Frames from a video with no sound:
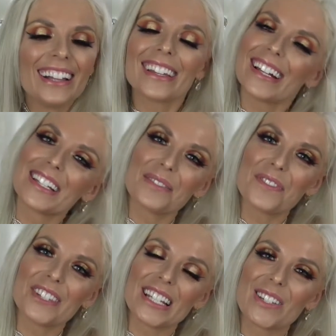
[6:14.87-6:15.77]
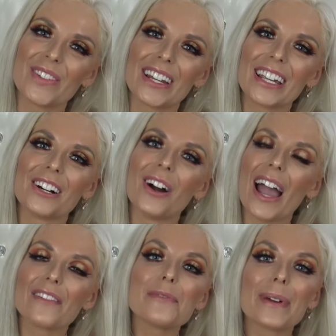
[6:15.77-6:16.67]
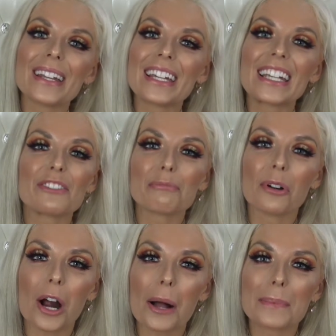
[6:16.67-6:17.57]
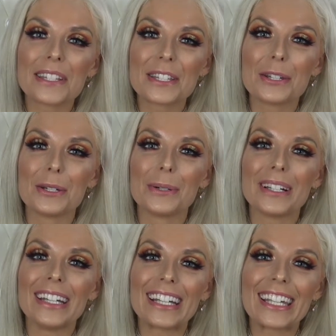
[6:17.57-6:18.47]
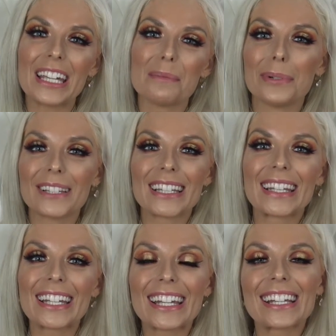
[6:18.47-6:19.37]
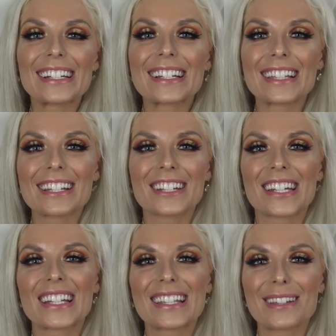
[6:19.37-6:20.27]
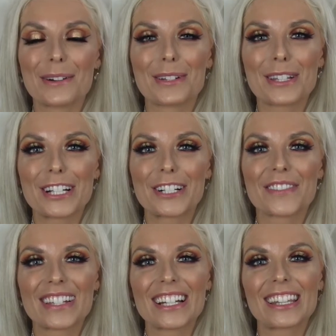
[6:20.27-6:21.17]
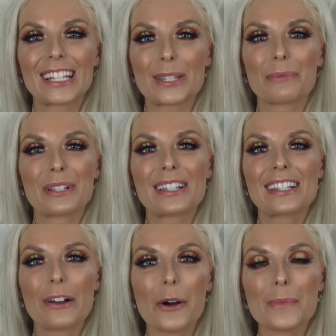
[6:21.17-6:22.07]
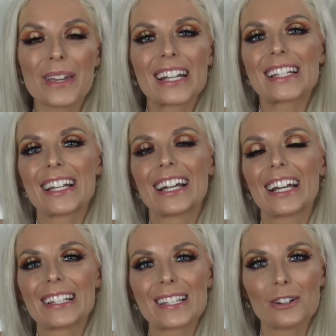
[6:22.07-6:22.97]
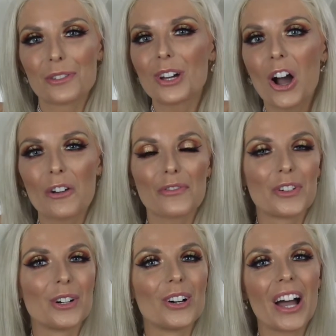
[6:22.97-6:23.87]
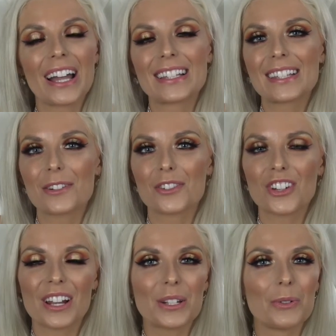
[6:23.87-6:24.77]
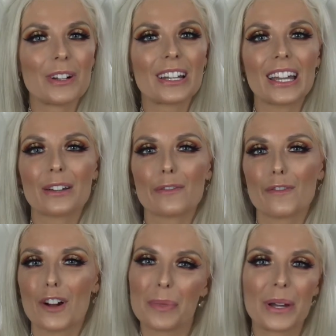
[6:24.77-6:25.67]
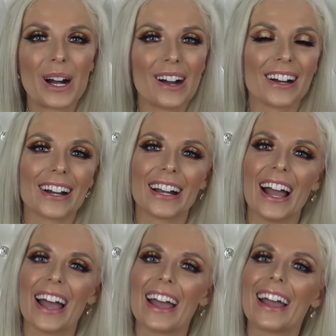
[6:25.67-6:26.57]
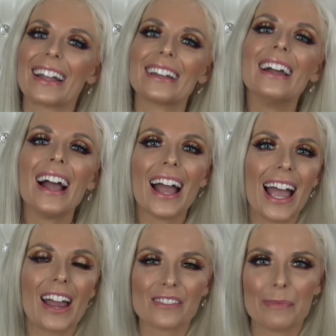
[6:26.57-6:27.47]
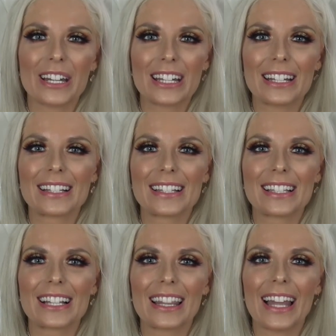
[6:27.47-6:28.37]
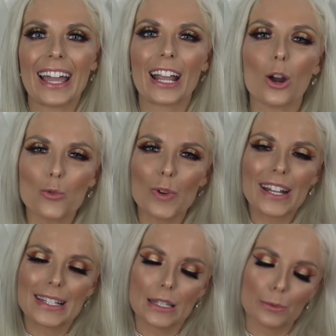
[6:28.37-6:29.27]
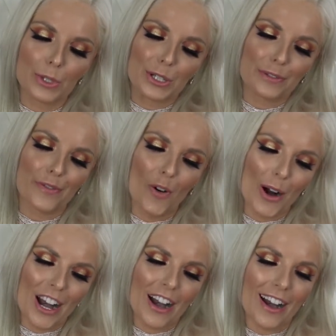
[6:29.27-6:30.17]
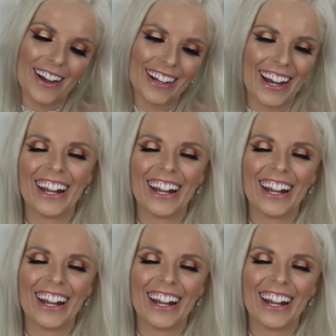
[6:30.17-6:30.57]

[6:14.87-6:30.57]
that does it for this video. Everybody, give props to Nikki, please. She so deserves it. This was so amazing and so thoughtful and so genuine and from the heart, and everybody needs to like raise the roof for her.